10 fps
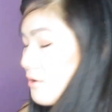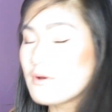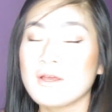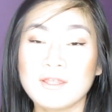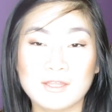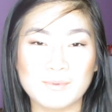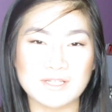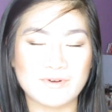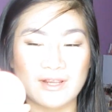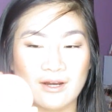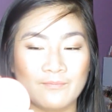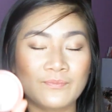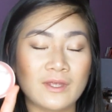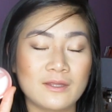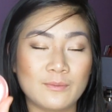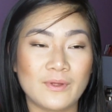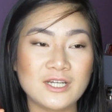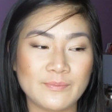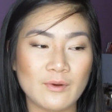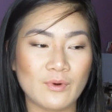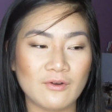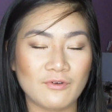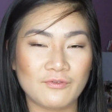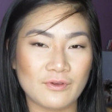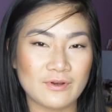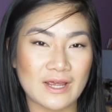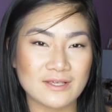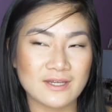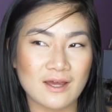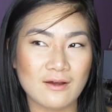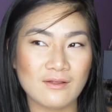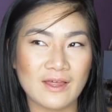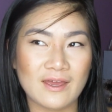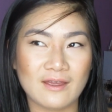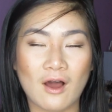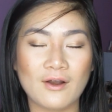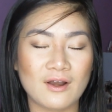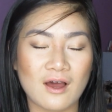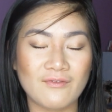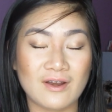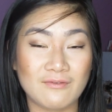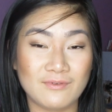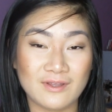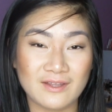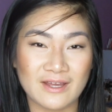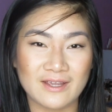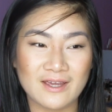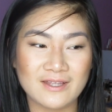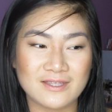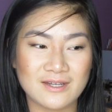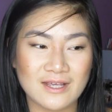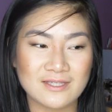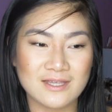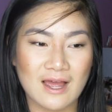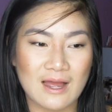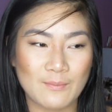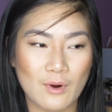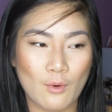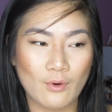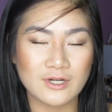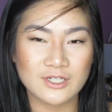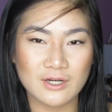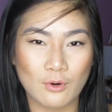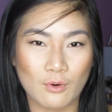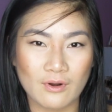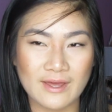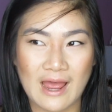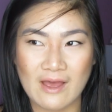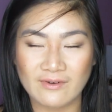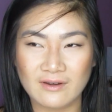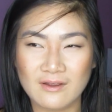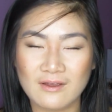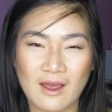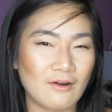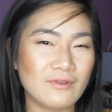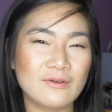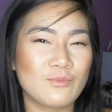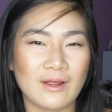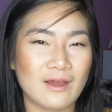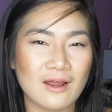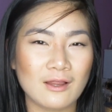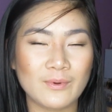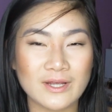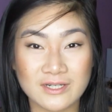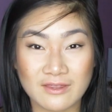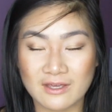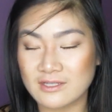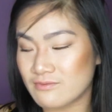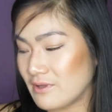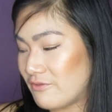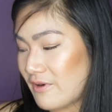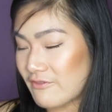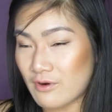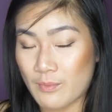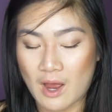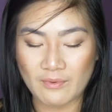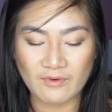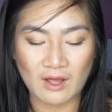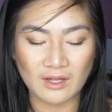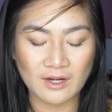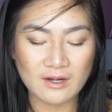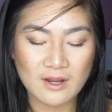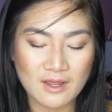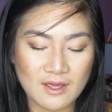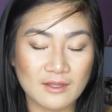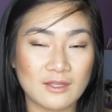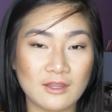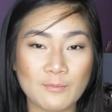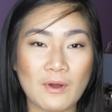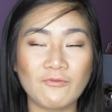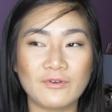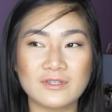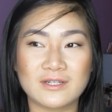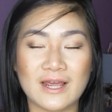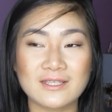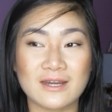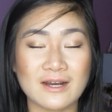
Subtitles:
Oh, the blush right here. The blush I've been wearing for a few days now, like on and off, and I really like it. It's a nice orangey coral that I don't really wear that color blush, and I think it's really fun for a pop of color. The lip balm feels nice.